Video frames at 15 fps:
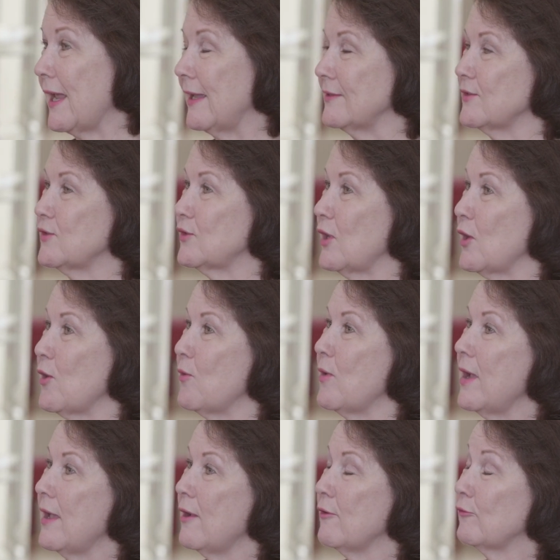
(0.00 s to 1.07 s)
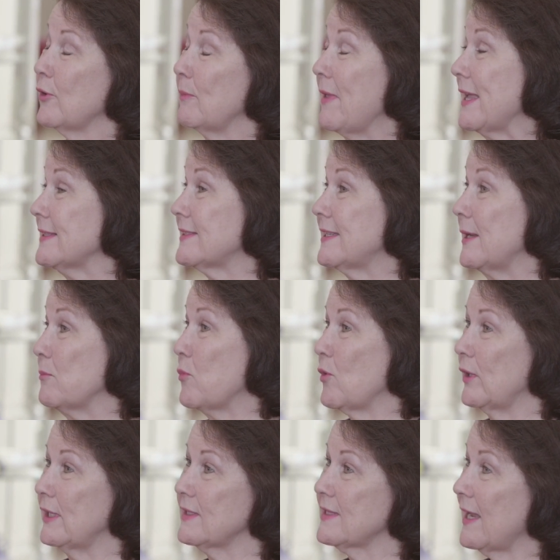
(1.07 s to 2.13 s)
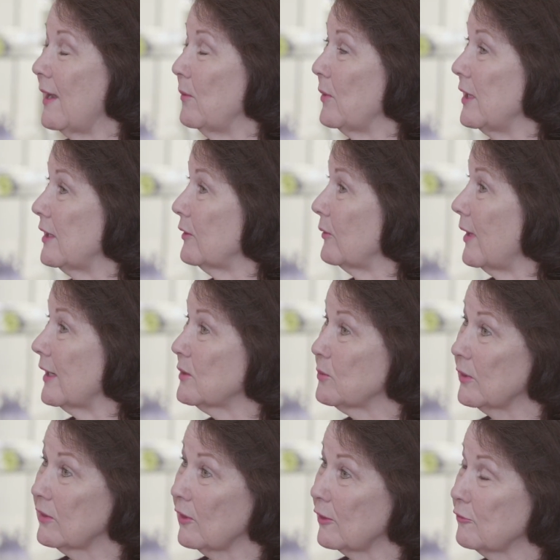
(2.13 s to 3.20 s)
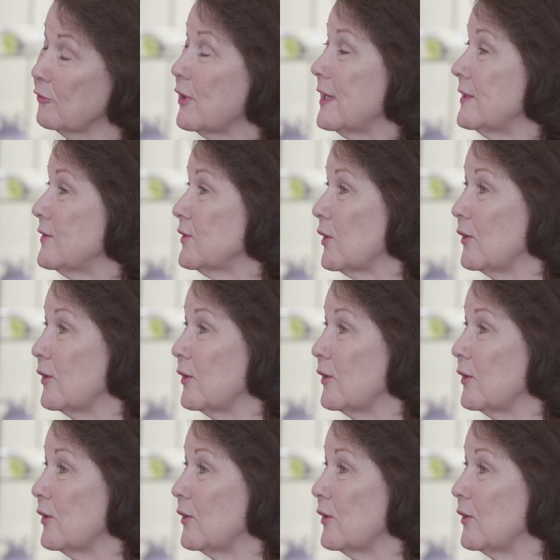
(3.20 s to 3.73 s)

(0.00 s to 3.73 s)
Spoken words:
And so from that standpoint, it's how we interact with our friends,